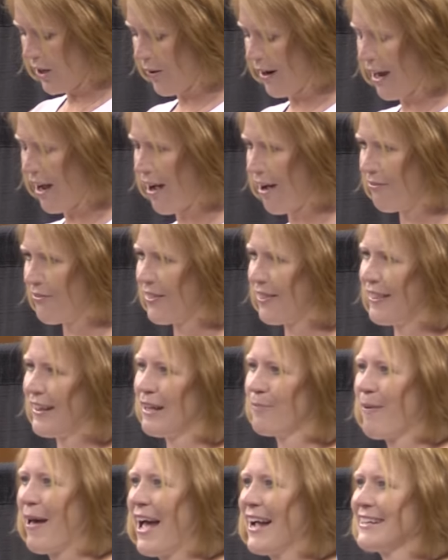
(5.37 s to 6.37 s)
know, I often
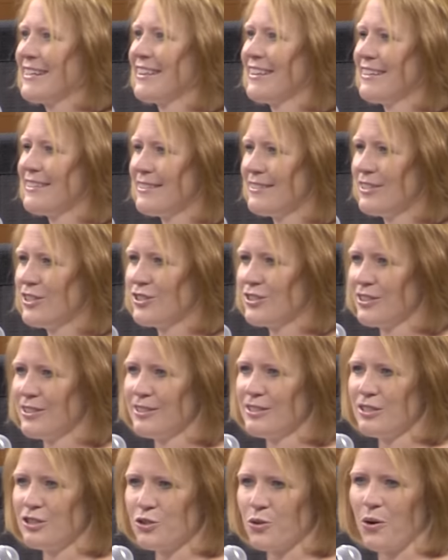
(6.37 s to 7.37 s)
think back to the
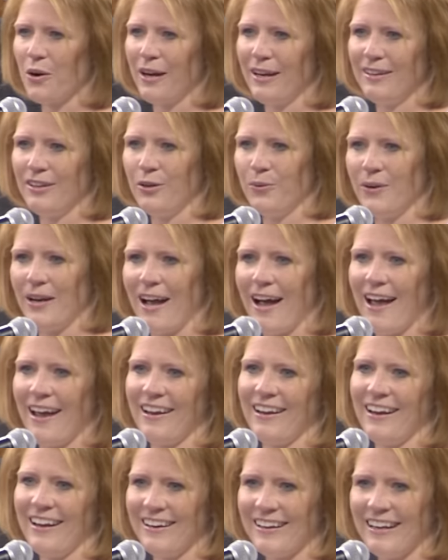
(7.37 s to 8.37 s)
decision to join
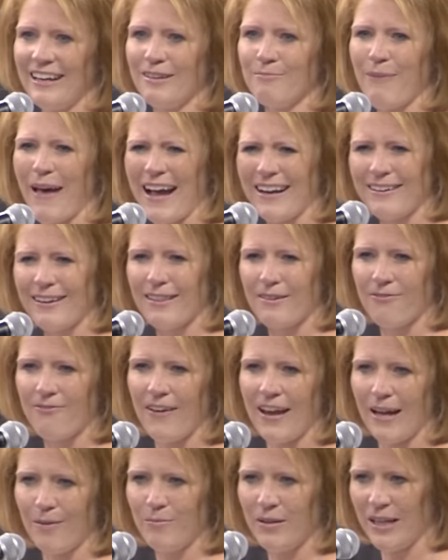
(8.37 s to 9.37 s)
UNI, and again, back to the
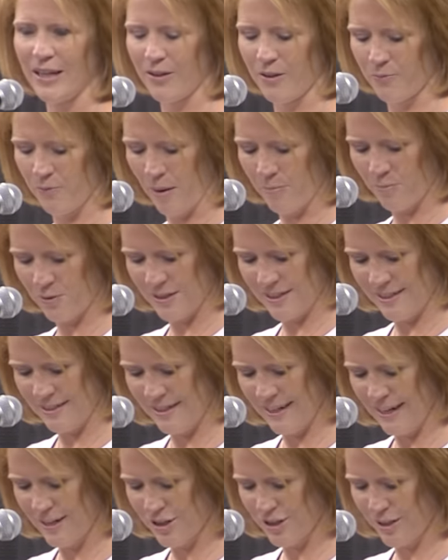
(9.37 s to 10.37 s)
family and the
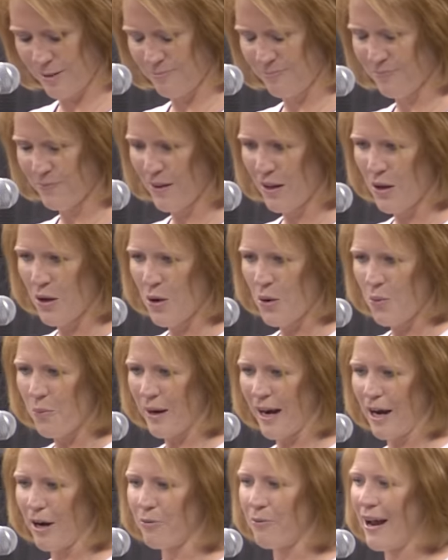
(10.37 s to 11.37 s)
representation.
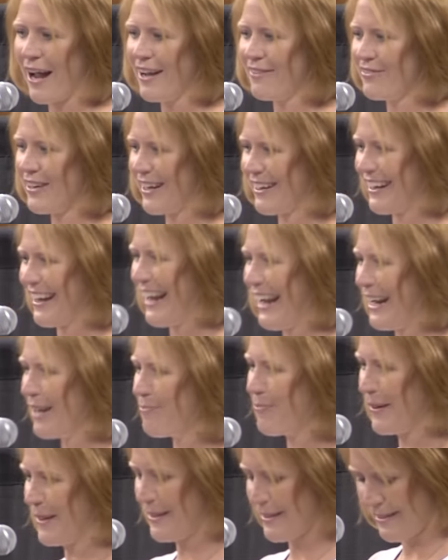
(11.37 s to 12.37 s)
When I arrived on
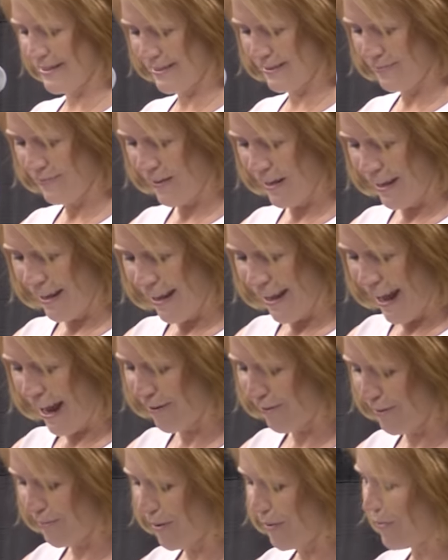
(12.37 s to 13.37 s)
campus,
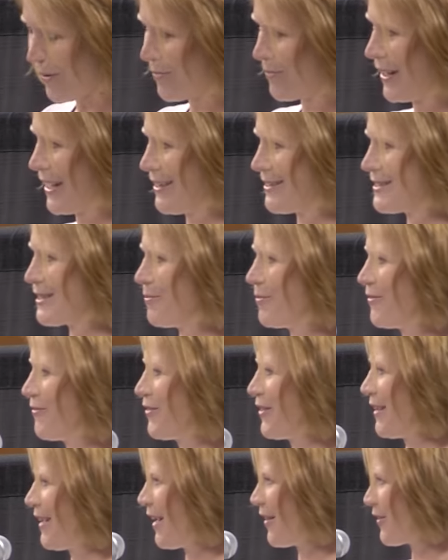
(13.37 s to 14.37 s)
I remember meeting some
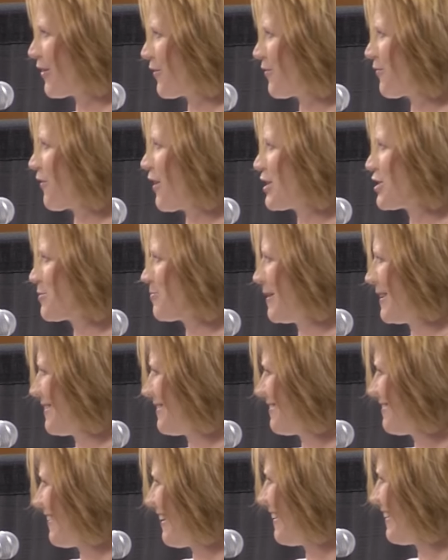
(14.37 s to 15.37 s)
of the other
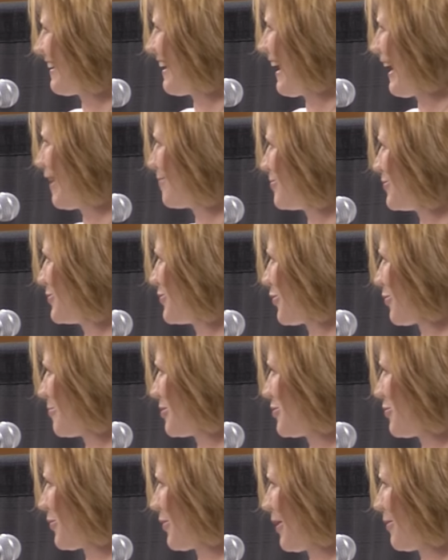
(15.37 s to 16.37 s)
freshmen in Campbell
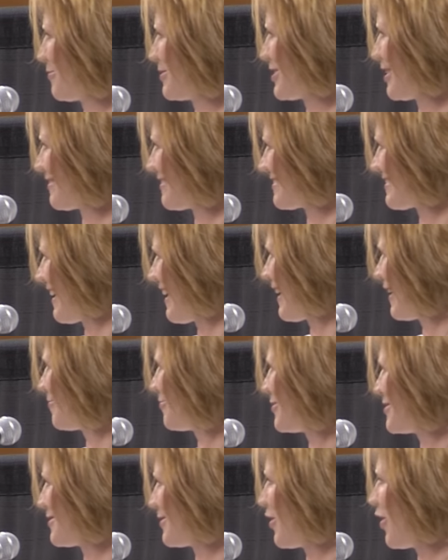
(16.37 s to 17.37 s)
Dormitory, which at the
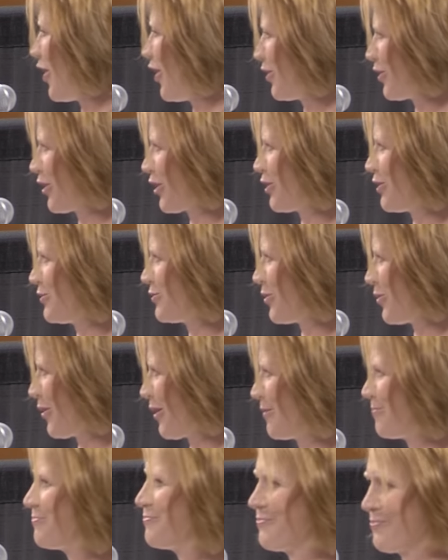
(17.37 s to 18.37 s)
time was an all-girl
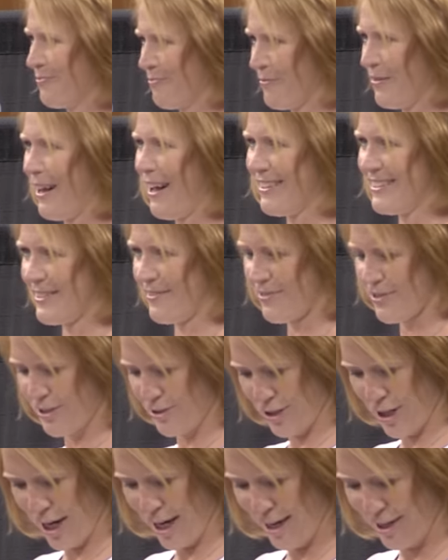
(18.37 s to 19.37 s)
dorm. Lots has
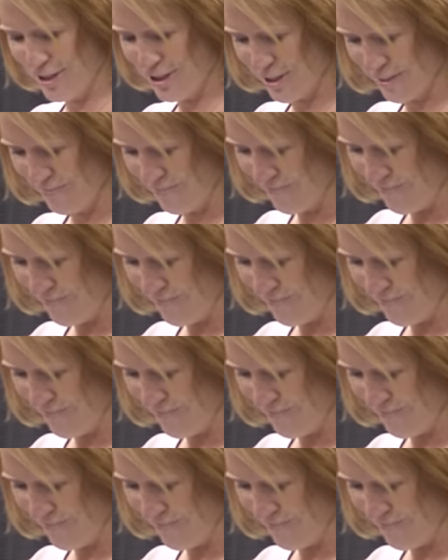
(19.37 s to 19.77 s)
changed.